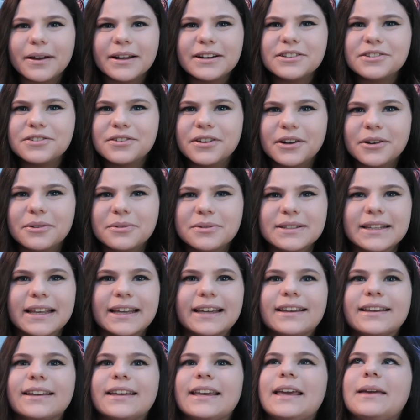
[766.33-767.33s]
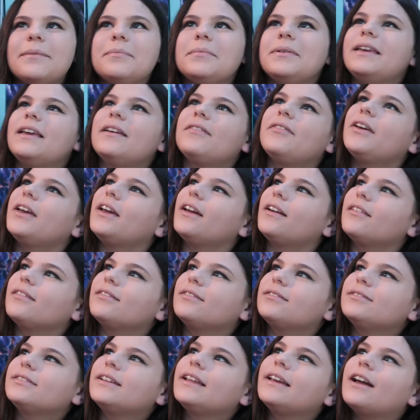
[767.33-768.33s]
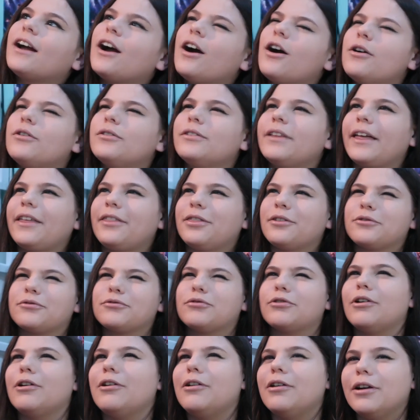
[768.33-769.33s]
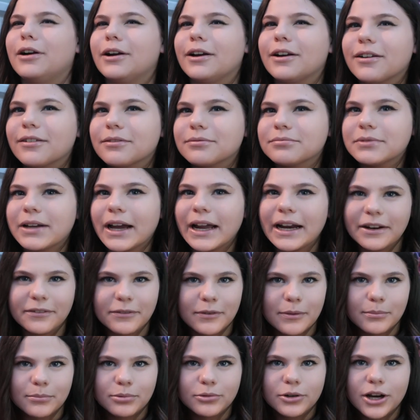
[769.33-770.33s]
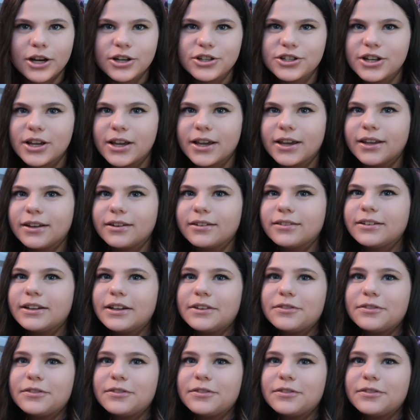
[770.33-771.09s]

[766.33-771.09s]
I just thought it was like him giving like the wrong kind of impression,